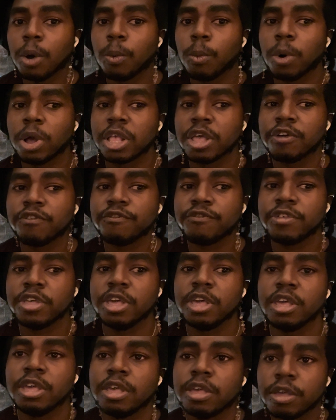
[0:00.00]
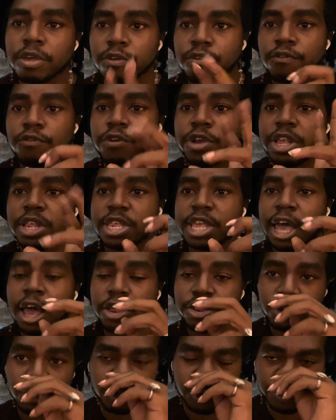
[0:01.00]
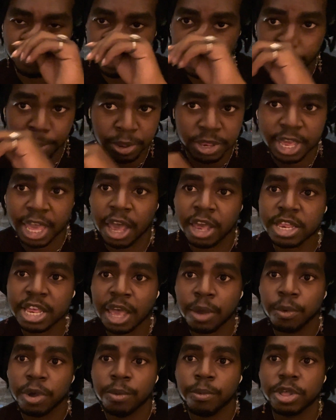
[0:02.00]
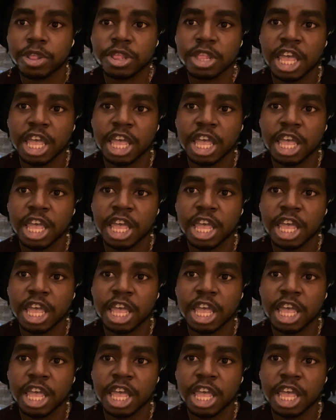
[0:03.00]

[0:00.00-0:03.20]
one of the friend's house or group people's house I went with,